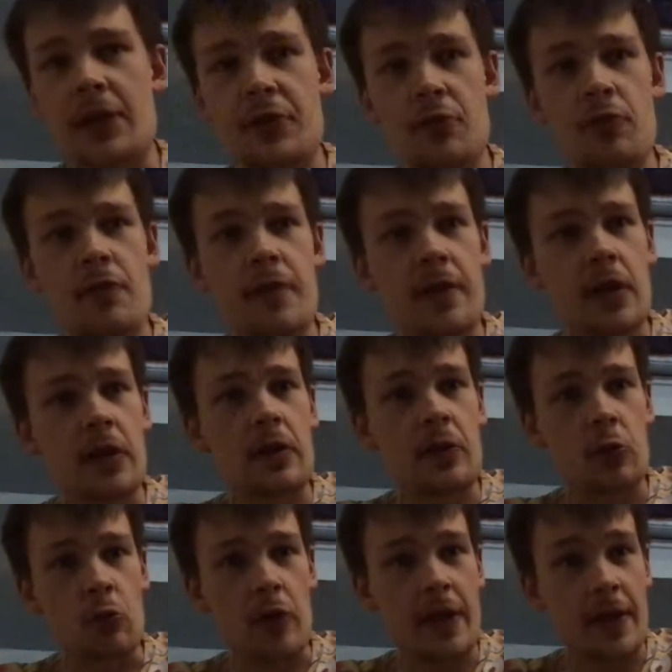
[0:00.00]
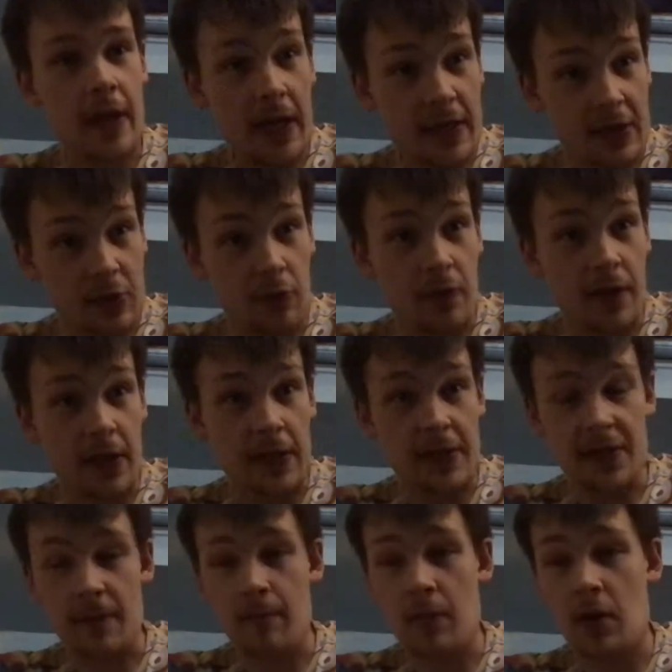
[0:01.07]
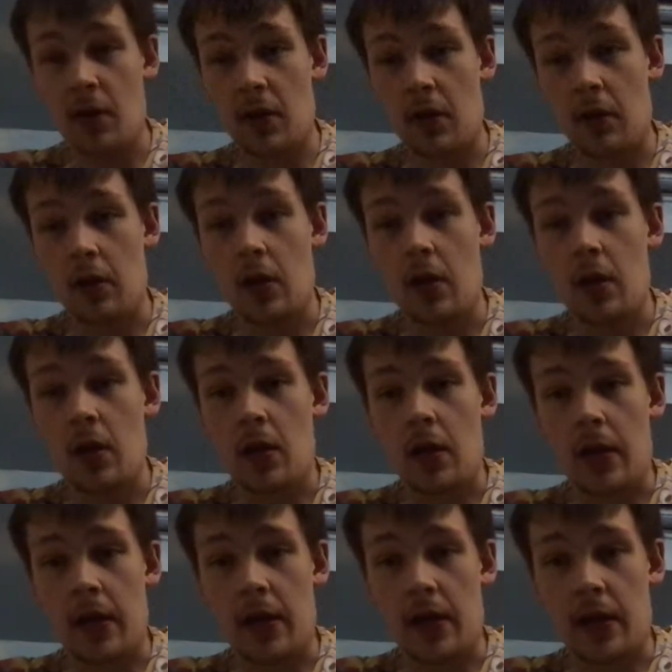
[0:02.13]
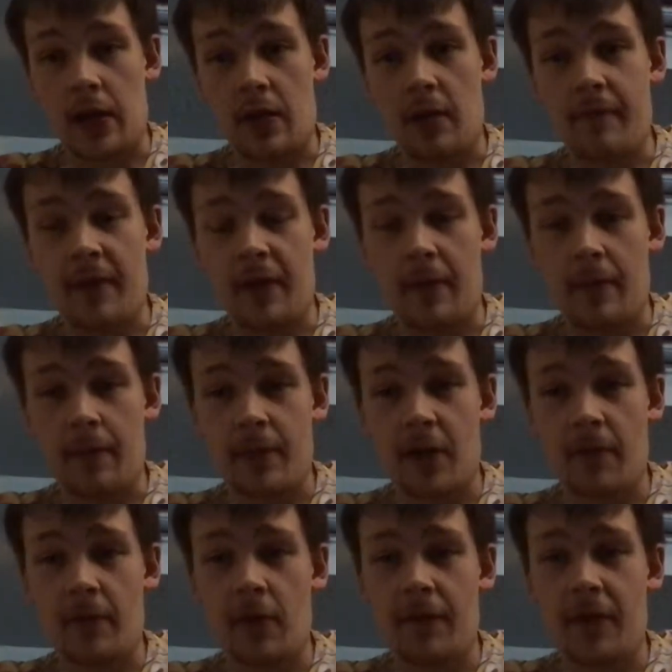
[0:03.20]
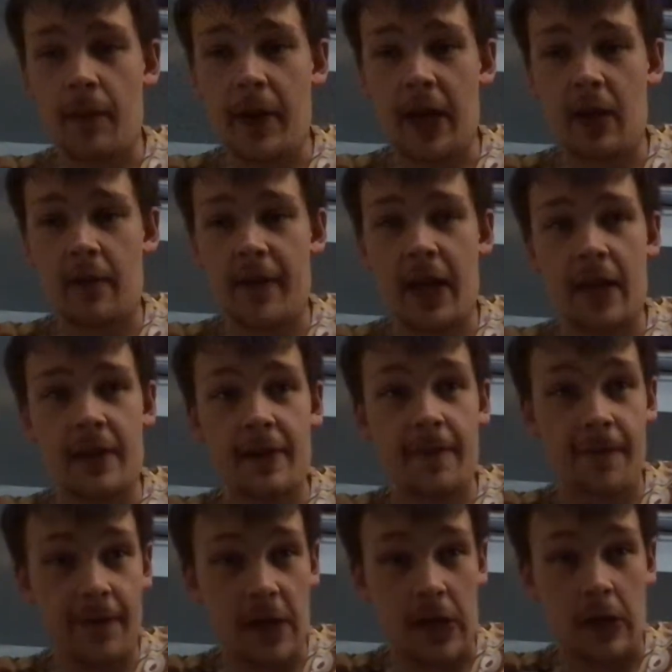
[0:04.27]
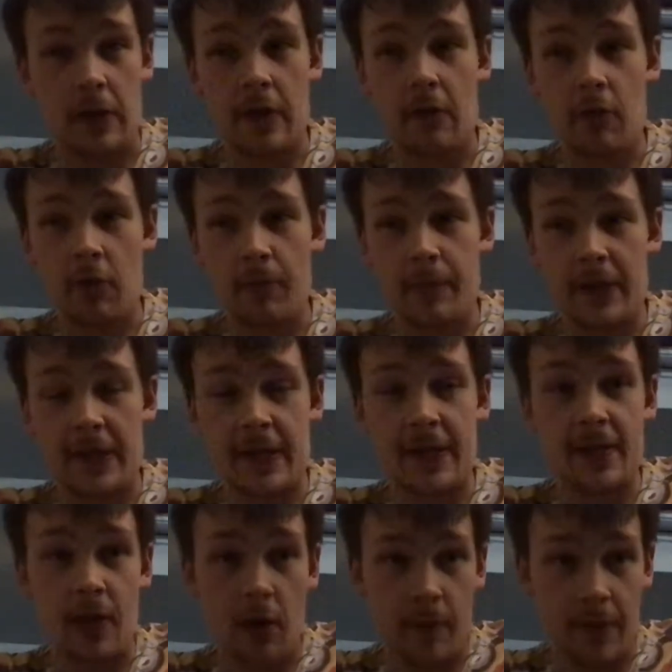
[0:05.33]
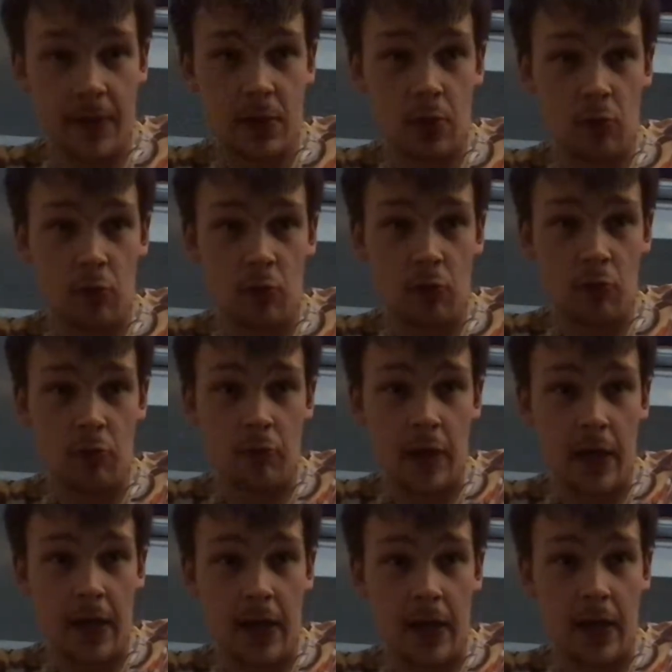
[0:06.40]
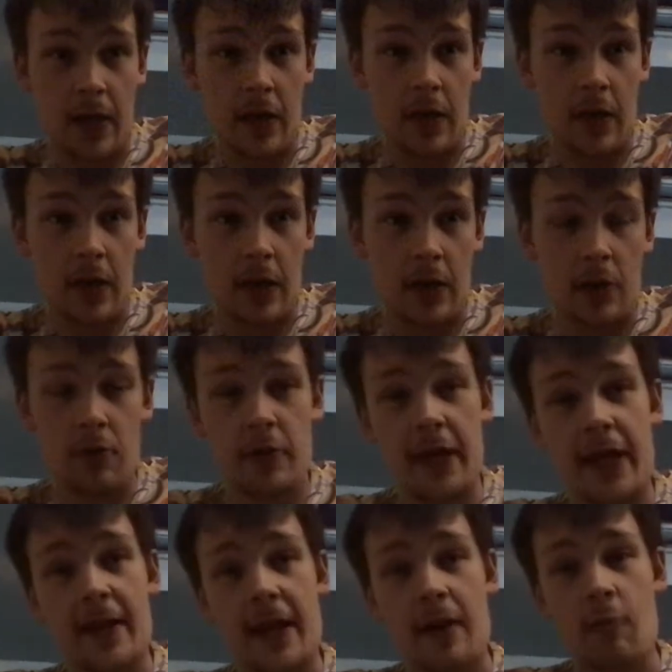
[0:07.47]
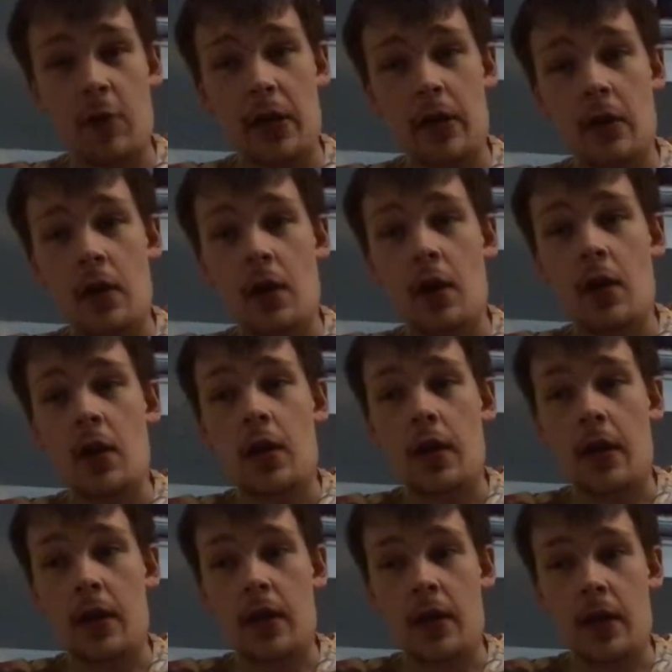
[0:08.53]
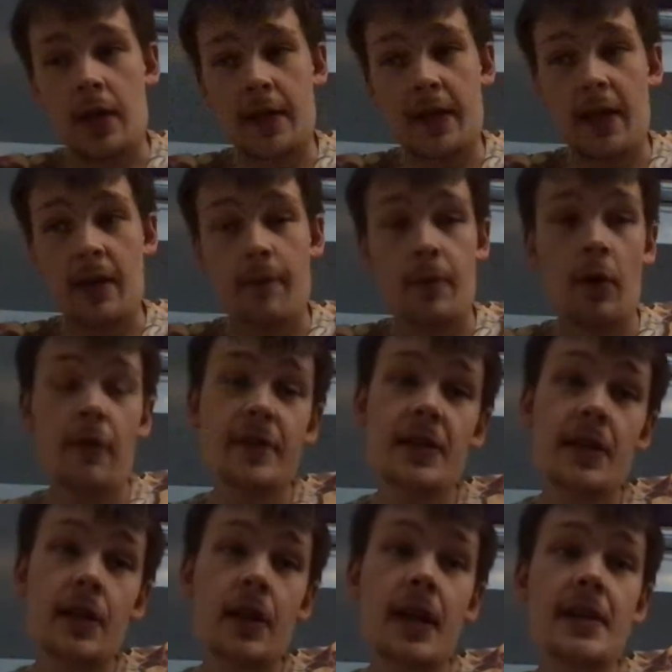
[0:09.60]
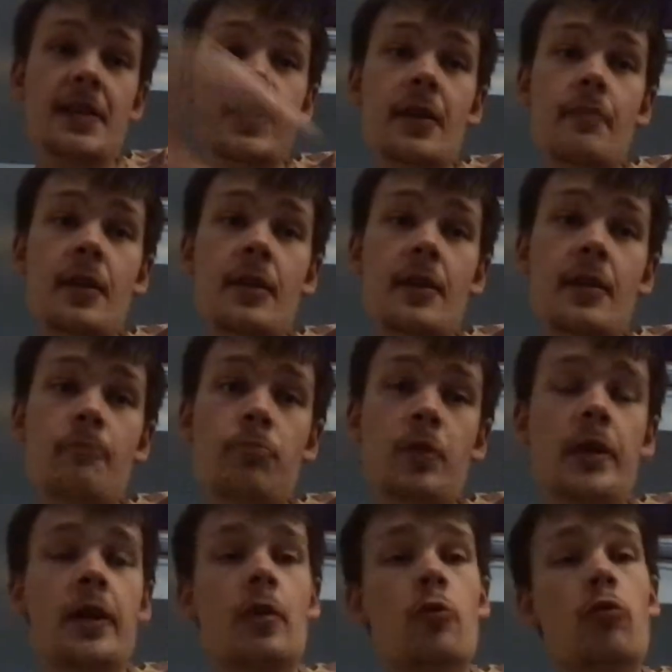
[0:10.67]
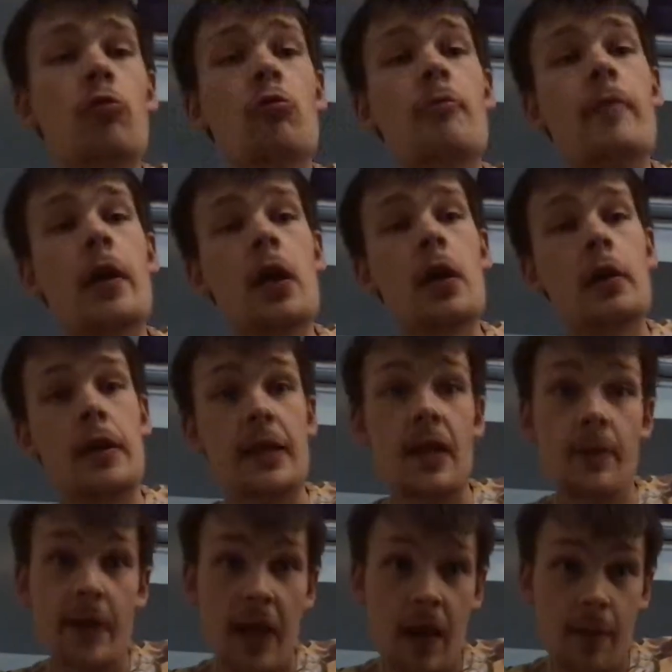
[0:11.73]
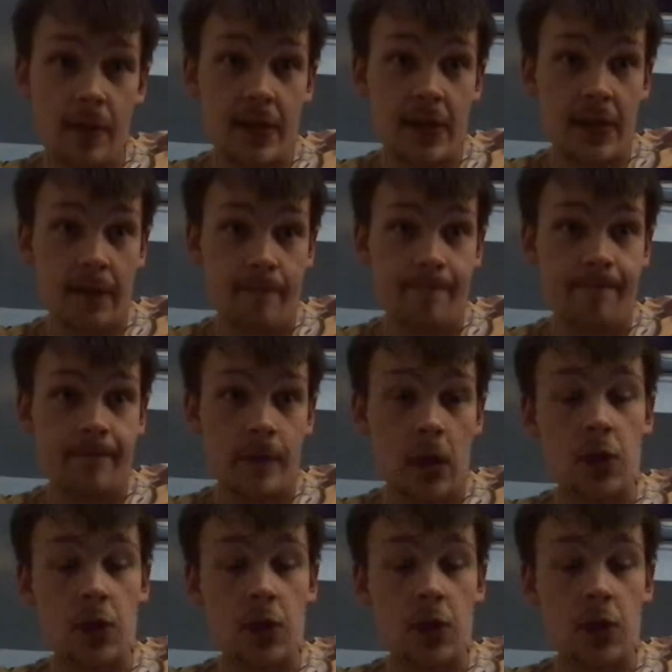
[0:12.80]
I do think though, I do think St Mirren, coming off the back of that defeat, they'll be determined to get that win again. But obviously the last time they did play at home, they did beat Aberdeen.